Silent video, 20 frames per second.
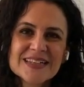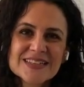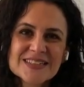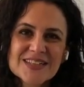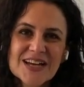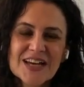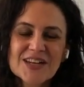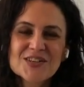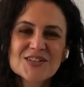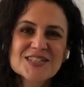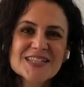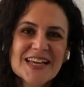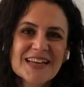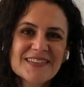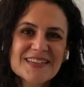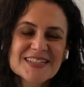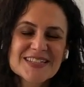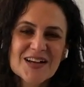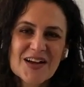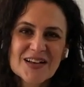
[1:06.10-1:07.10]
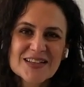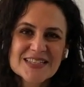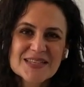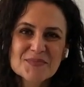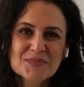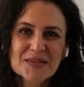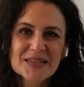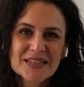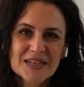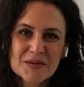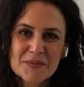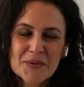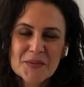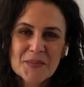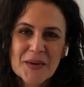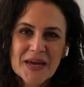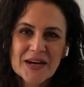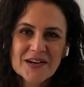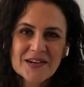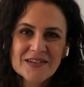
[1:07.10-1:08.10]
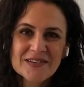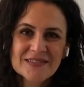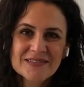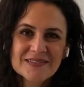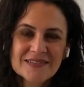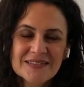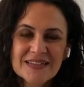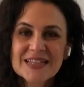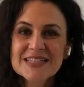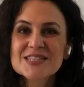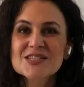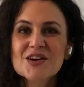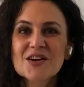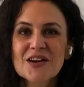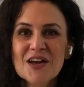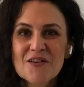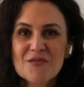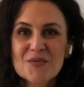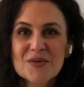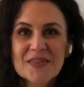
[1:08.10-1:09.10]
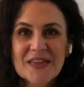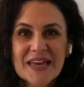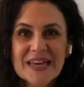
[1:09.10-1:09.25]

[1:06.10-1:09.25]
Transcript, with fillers: To understand this concept a little bit better, let's start off with